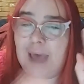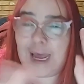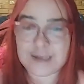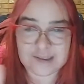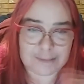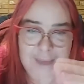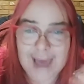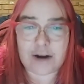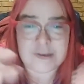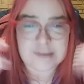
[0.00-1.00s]
It doesn't
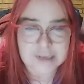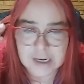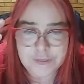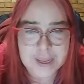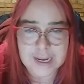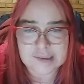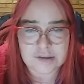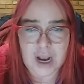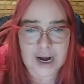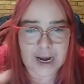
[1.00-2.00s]
matter. It's a little thing. It's
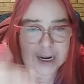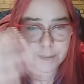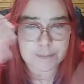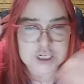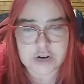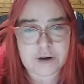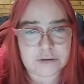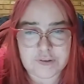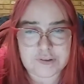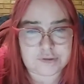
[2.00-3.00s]
not like a
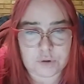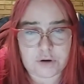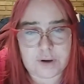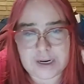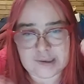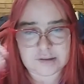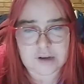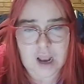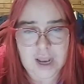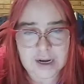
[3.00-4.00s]
material to the story. It's
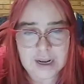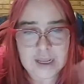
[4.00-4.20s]
not,